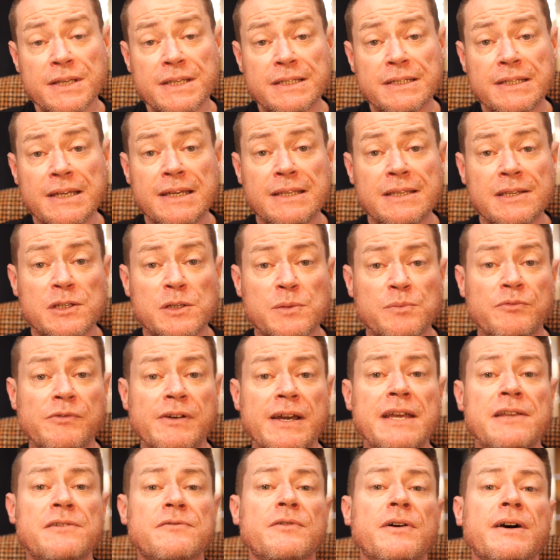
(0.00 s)
see that
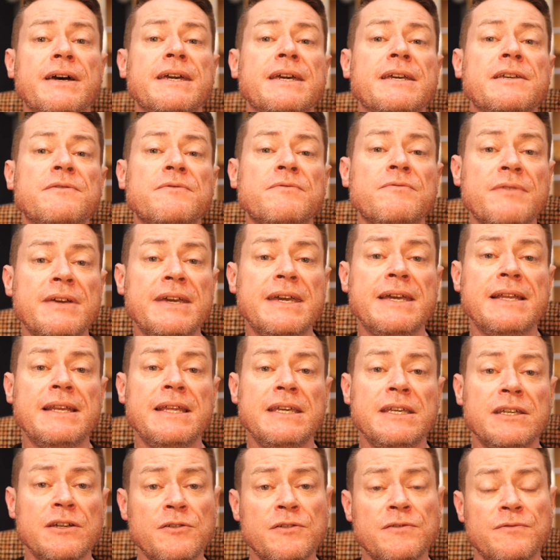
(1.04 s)
spray drying is really
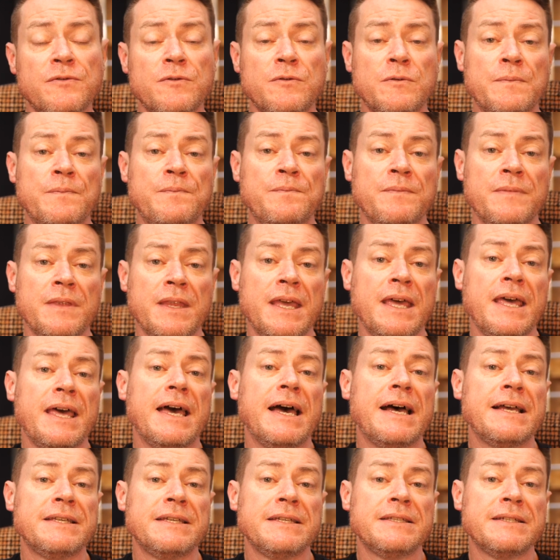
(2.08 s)
useful,
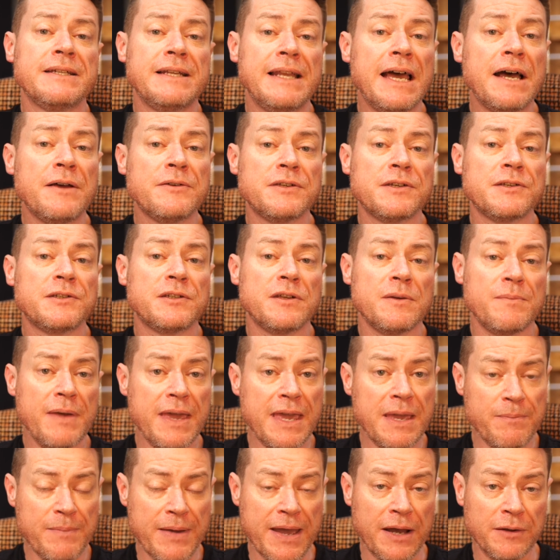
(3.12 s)
as it allows us to
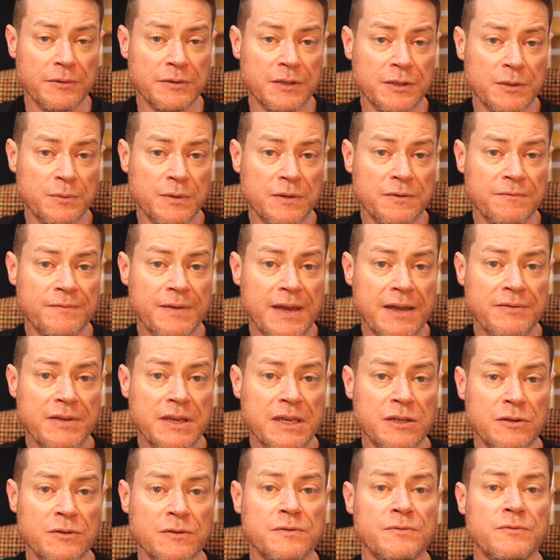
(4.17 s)
make powders with very
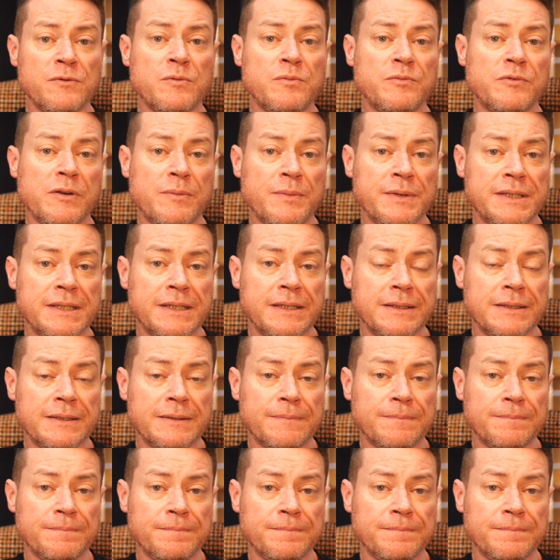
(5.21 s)
useful properties.